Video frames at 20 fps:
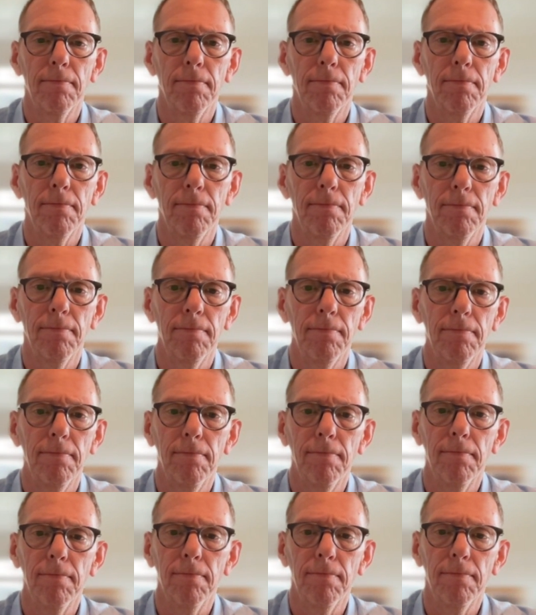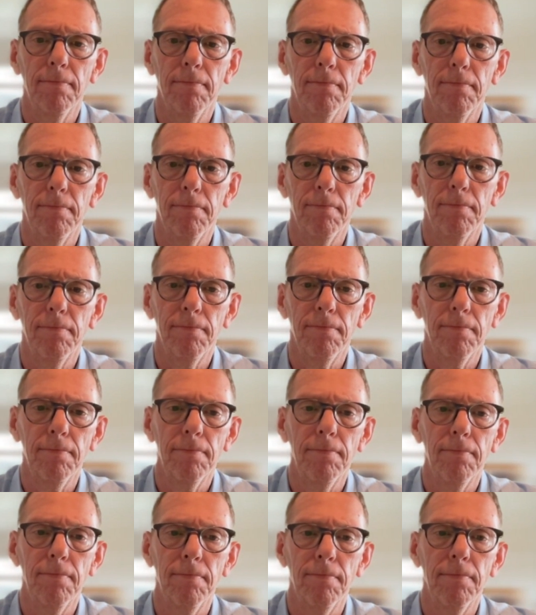
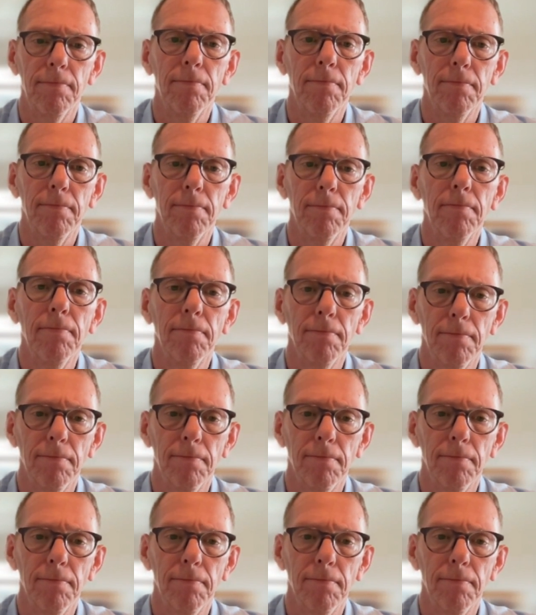[no speech]